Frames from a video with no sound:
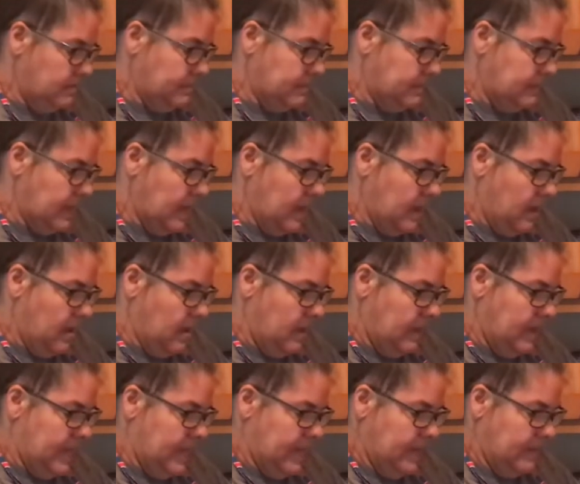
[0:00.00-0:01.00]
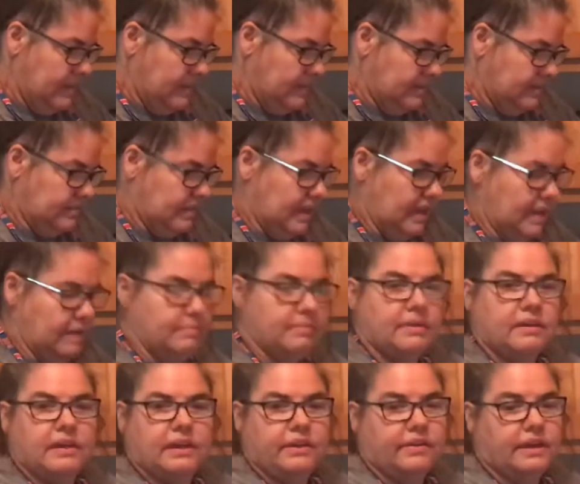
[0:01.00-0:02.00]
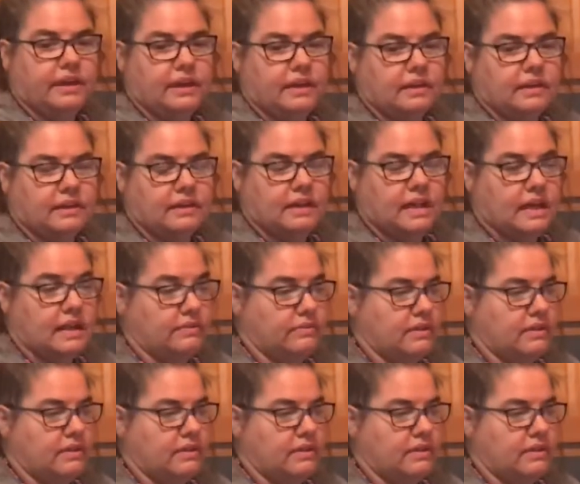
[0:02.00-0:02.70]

but they all lay in the same area, and I don't